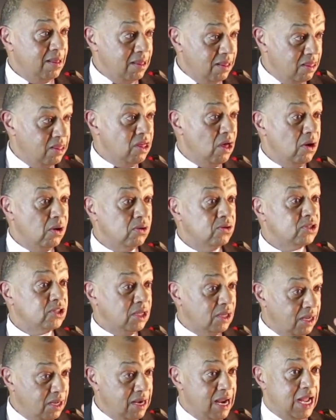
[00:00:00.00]
those
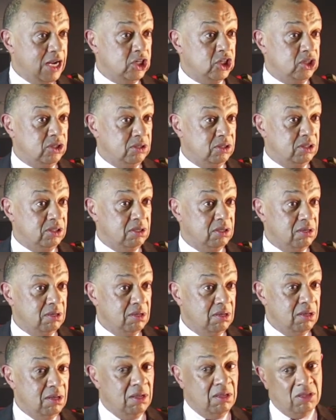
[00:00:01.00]
connections.
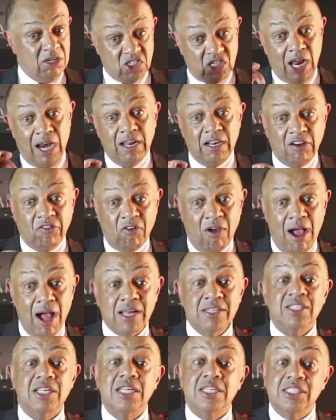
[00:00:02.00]
The challenge for
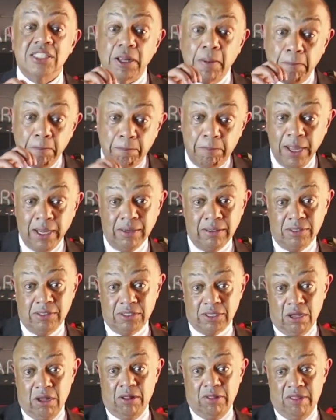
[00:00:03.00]
us is to
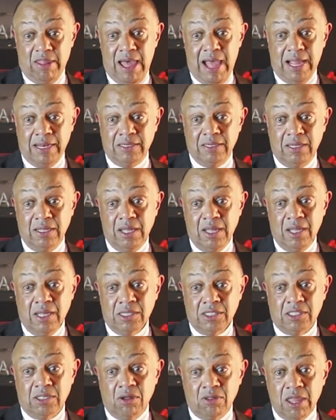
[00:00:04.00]
build on that
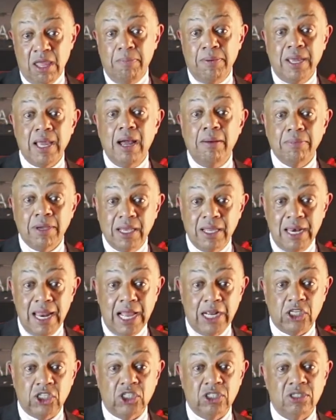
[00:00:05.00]
so they become
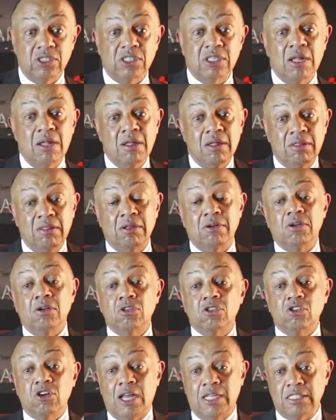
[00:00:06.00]
connections that
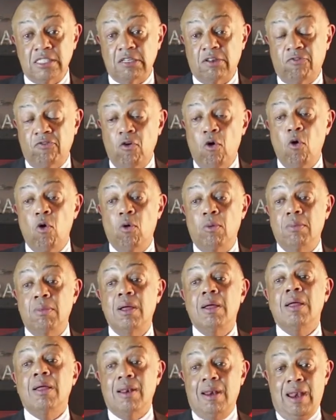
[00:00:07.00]
transform
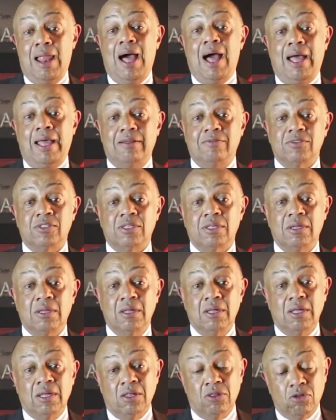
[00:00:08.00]
lives.
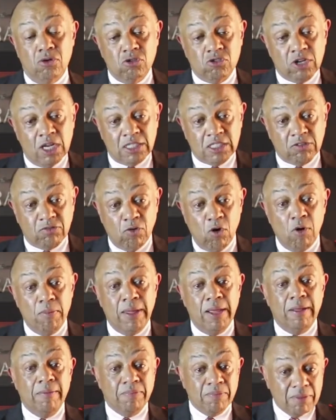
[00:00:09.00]
And through
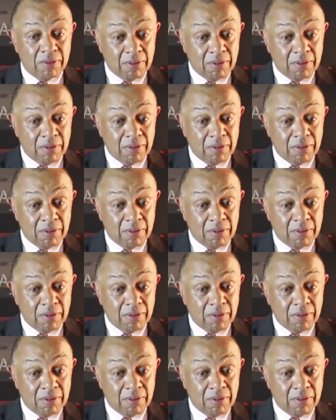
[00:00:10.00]
transforming